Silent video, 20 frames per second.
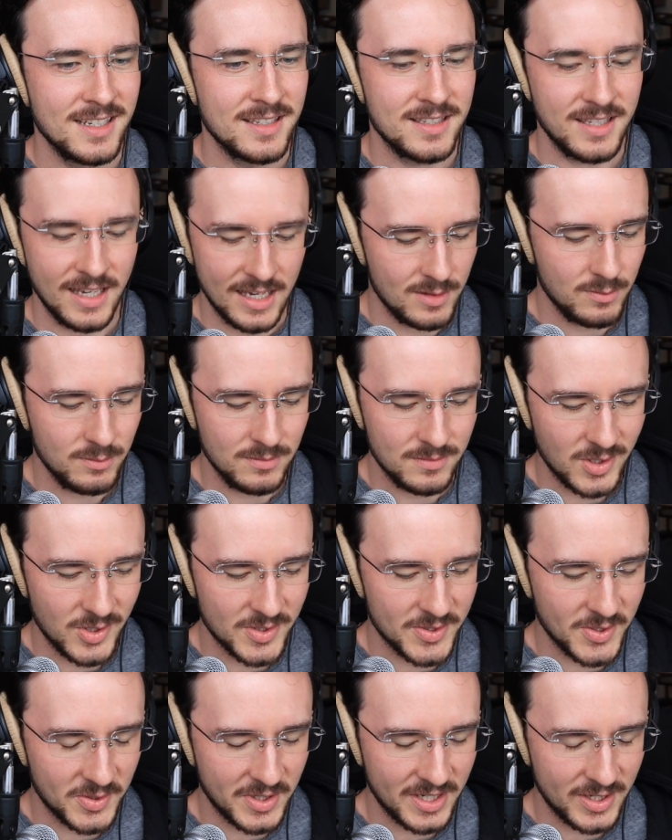Same,
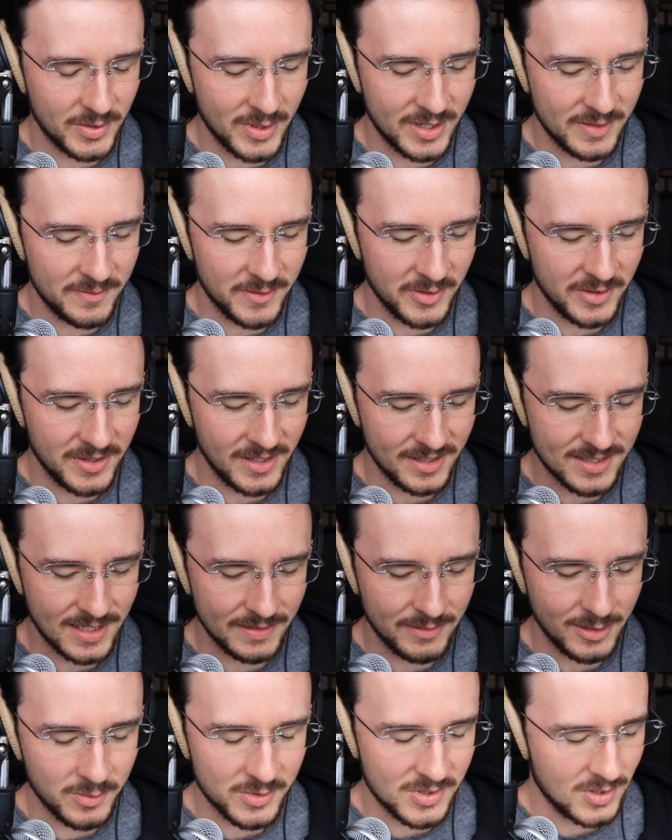also getting ready for
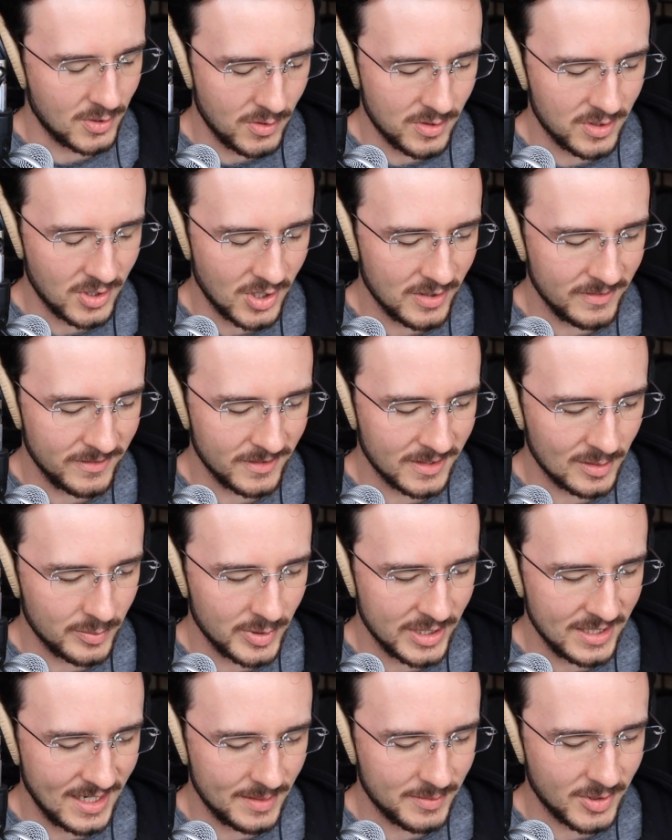Thanksgiving. Was thrown off a little
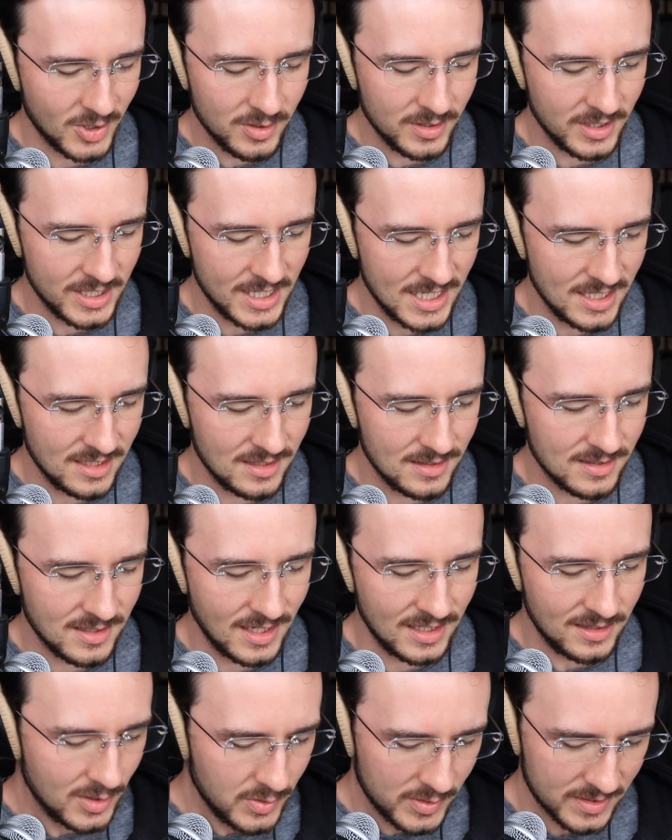bit. I'm currently in
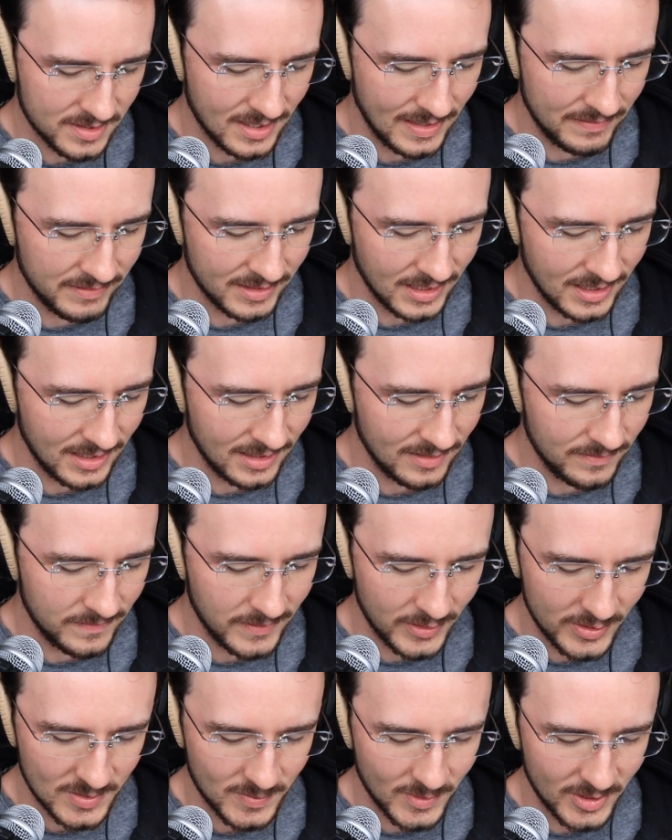St. Louis having a
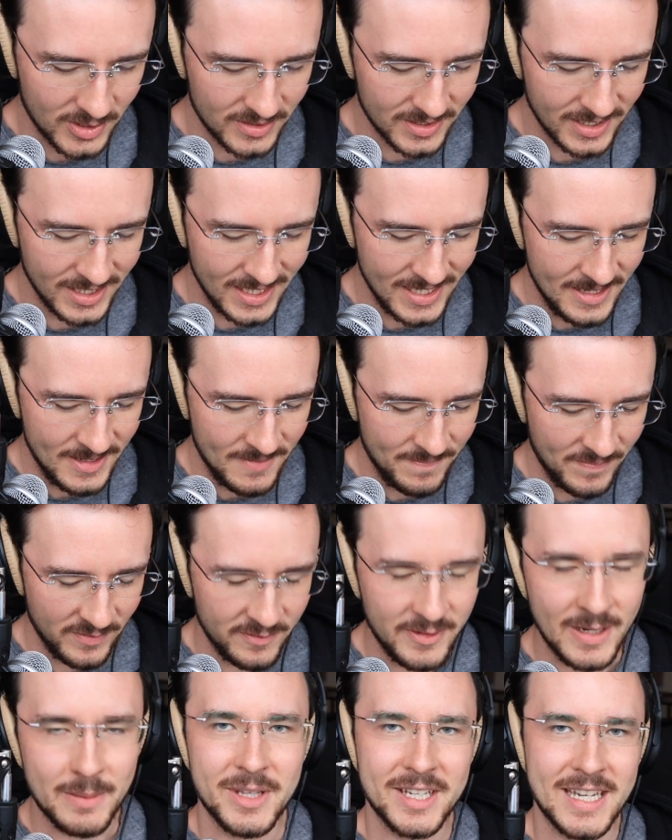very small
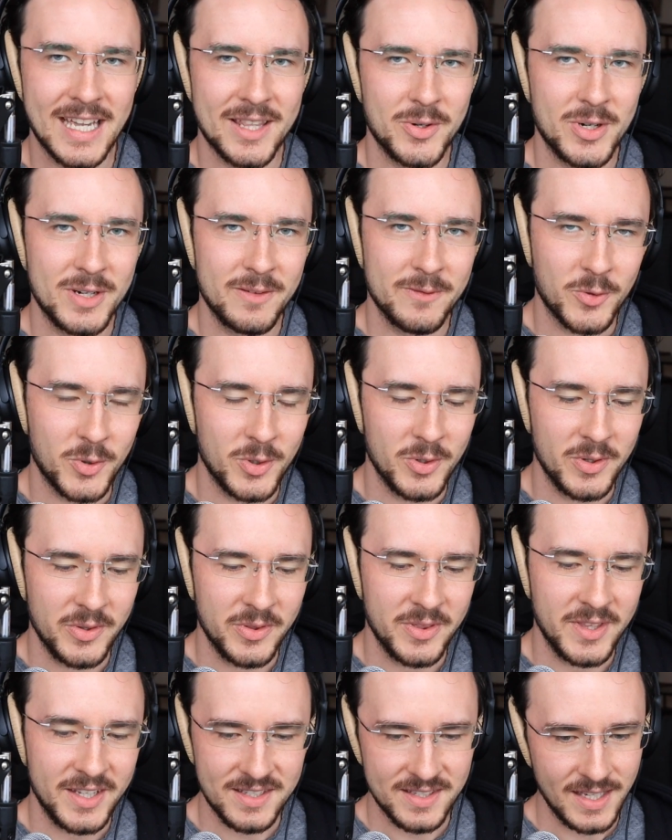family gathering for
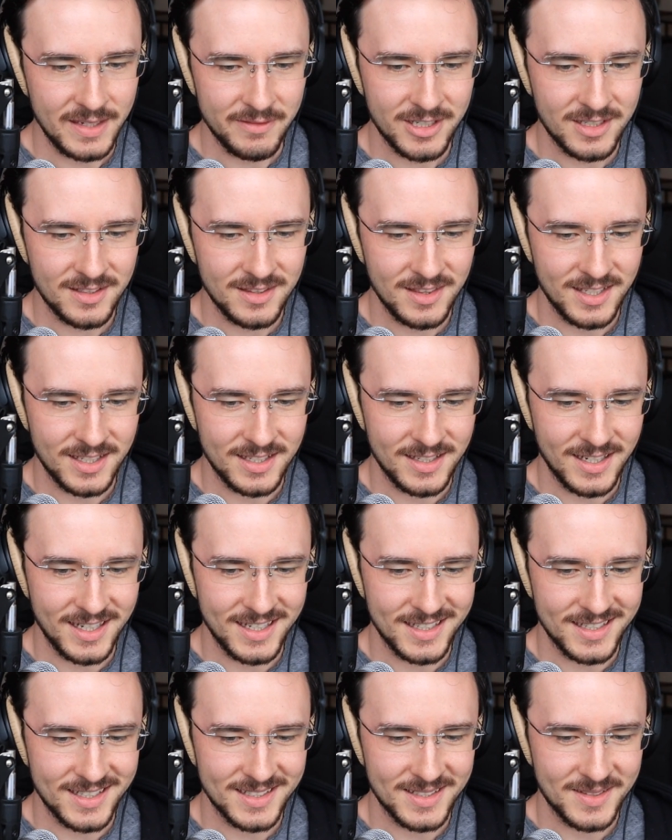Thanksgiving that
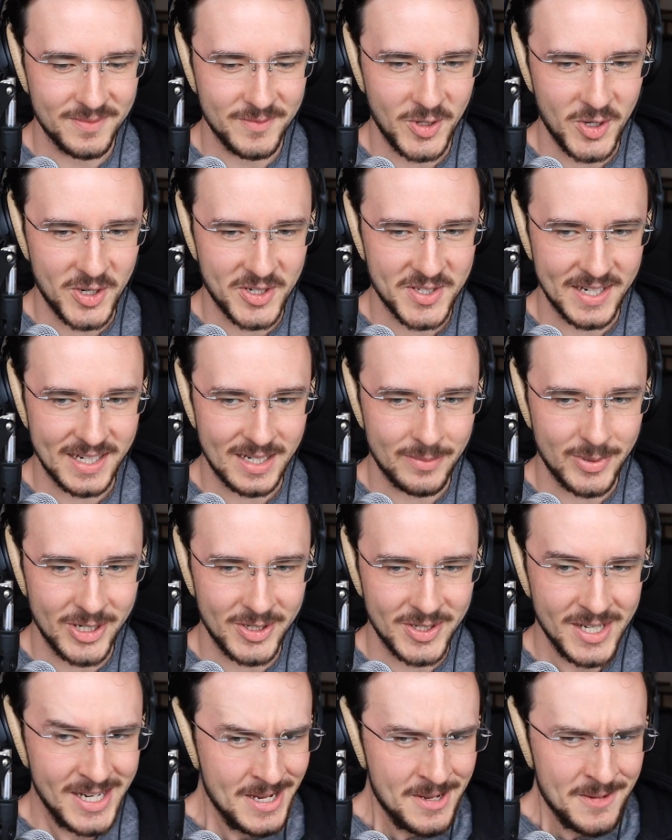I'm very excited
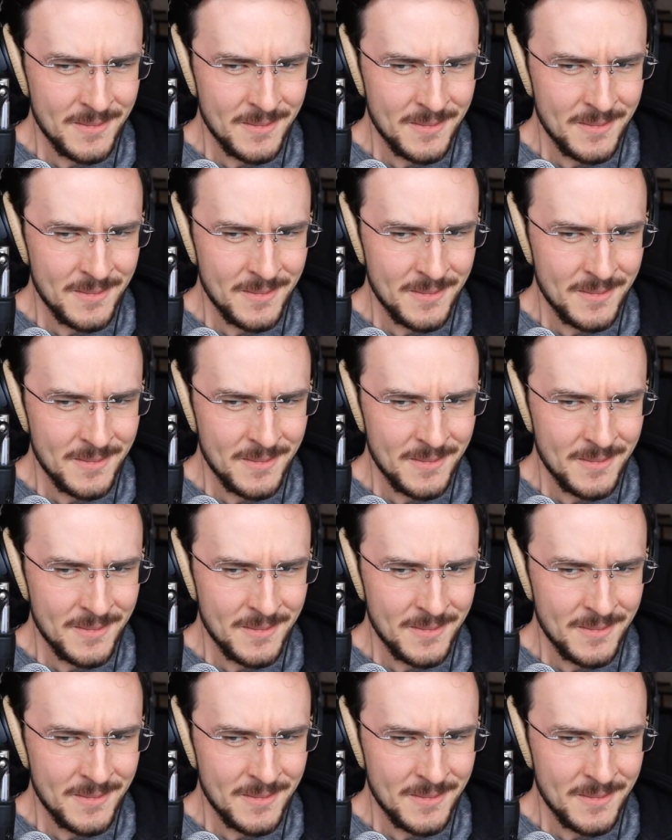about.